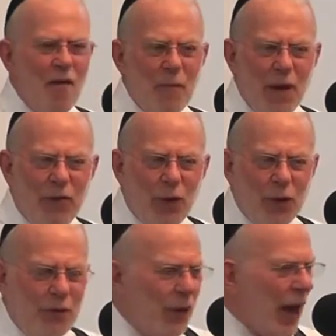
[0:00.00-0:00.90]
My
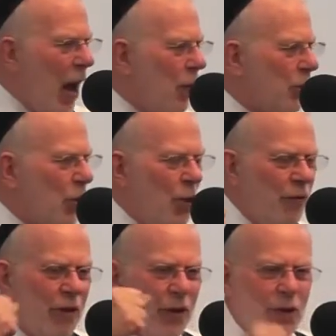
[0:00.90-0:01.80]
father was very
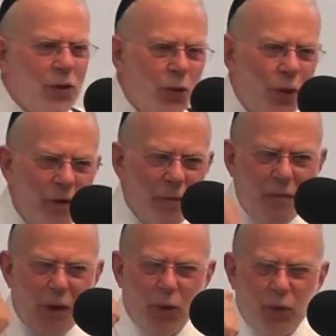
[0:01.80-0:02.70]
outgoing, very intuitive.
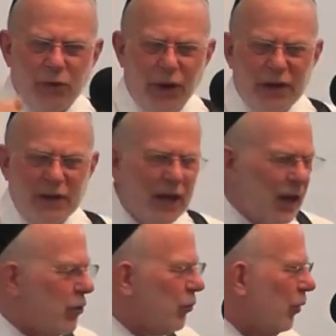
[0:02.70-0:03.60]
My mother was very
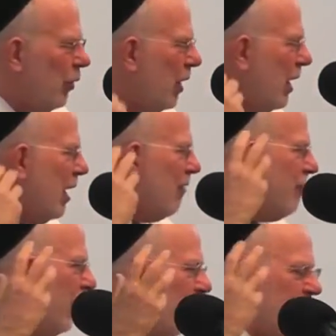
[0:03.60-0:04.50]
intellectual,
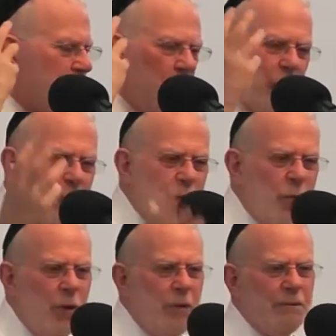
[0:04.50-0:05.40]
very
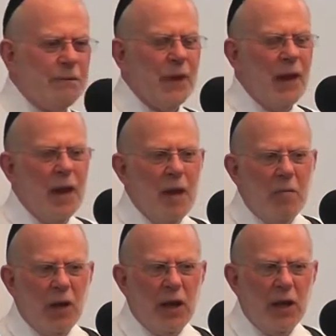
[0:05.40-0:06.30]
spiritual,
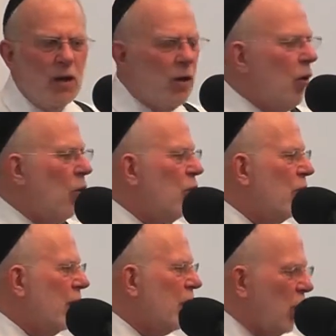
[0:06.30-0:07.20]
but in her
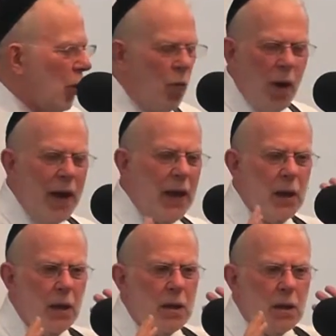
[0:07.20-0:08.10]
own, in her
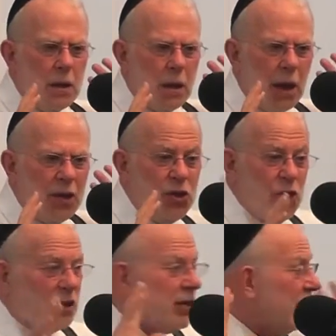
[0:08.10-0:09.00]
way,
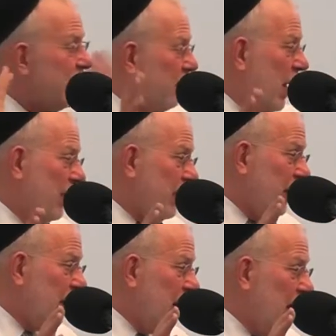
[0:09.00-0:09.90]
just as amazing